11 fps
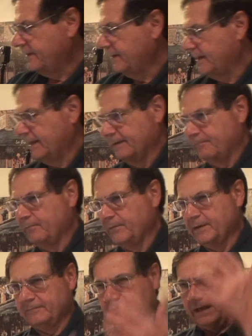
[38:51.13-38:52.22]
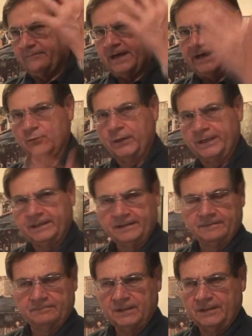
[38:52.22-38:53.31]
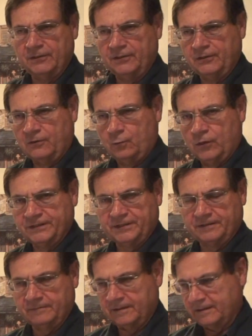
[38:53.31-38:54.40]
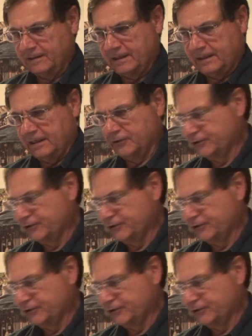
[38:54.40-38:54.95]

evaluating, you know, ones that are